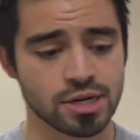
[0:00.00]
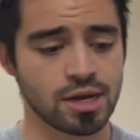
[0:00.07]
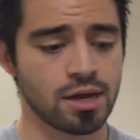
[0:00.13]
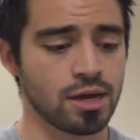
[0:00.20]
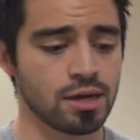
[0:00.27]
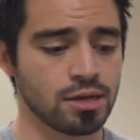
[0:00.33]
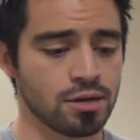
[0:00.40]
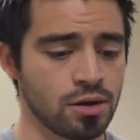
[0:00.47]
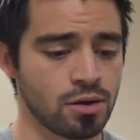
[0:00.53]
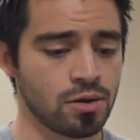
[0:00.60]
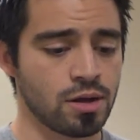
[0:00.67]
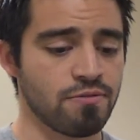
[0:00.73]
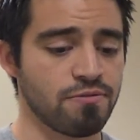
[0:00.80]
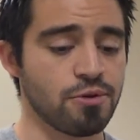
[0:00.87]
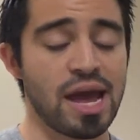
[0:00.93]
You
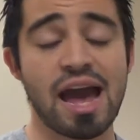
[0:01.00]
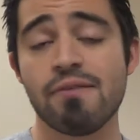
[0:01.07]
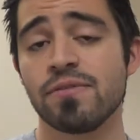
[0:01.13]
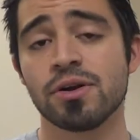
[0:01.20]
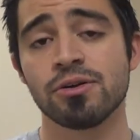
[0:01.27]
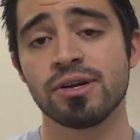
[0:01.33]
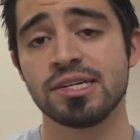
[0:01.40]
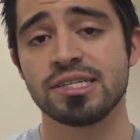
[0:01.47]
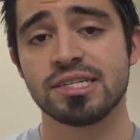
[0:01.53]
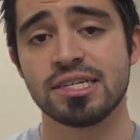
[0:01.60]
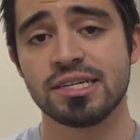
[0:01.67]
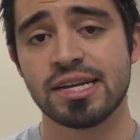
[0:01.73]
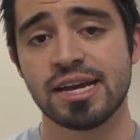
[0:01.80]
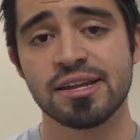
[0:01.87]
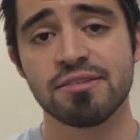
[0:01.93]
know, if you haven't already
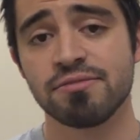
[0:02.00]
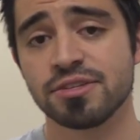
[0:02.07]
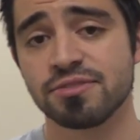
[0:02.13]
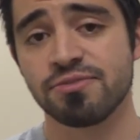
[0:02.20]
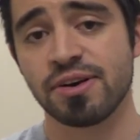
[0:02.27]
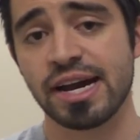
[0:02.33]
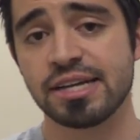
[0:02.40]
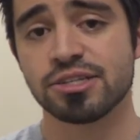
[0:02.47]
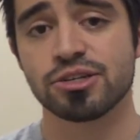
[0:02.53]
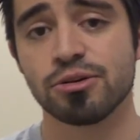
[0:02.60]
seen any of his fights,